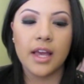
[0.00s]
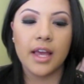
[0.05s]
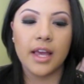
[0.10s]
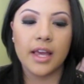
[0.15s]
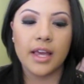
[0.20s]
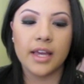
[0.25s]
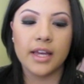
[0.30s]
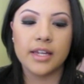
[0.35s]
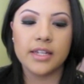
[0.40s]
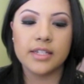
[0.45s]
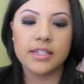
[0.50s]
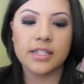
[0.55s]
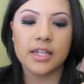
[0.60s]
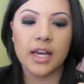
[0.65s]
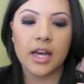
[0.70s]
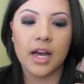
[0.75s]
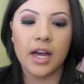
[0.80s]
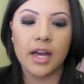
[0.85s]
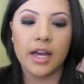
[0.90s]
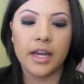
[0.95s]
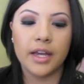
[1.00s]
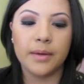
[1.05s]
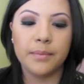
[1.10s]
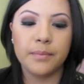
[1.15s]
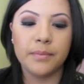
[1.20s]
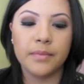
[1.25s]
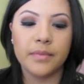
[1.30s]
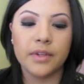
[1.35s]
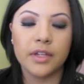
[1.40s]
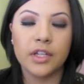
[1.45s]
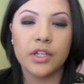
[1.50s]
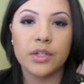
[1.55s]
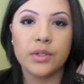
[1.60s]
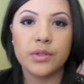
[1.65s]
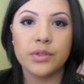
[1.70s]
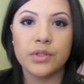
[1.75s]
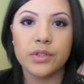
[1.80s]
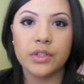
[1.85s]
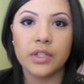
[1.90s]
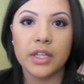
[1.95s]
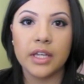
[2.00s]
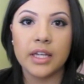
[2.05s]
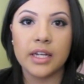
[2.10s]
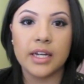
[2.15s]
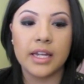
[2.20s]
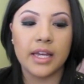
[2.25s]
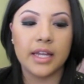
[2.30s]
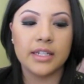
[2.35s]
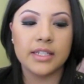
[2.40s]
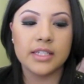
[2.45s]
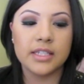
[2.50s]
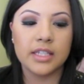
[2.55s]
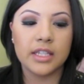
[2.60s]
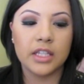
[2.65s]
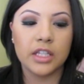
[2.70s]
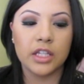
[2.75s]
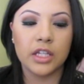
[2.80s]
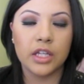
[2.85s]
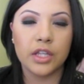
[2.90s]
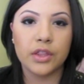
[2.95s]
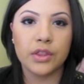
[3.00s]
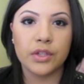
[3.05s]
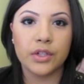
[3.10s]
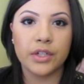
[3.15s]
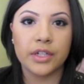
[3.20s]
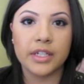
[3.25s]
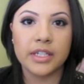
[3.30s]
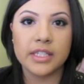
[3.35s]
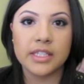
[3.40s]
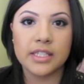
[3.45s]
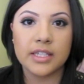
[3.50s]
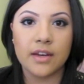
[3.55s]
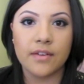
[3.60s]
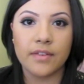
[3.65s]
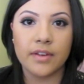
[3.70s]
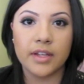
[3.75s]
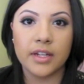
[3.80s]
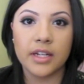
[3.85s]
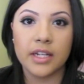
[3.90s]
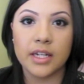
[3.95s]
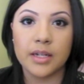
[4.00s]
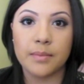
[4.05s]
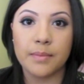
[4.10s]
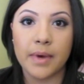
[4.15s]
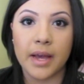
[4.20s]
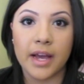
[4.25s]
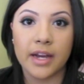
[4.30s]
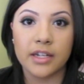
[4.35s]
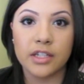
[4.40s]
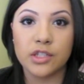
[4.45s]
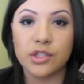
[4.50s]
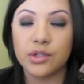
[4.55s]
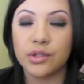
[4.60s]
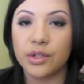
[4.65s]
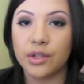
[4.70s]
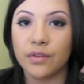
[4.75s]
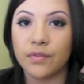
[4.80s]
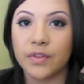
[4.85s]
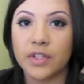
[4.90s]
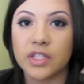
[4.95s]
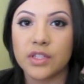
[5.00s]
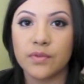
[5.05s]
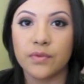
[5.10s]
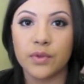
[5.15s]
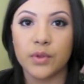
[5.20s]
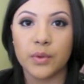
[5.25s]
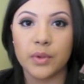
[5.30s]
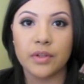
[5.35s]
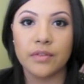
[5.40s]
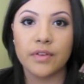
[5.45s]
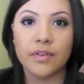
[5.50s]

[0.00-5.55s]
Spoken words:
And I'm usually an NC 37 in MAC Studio Fix Fluid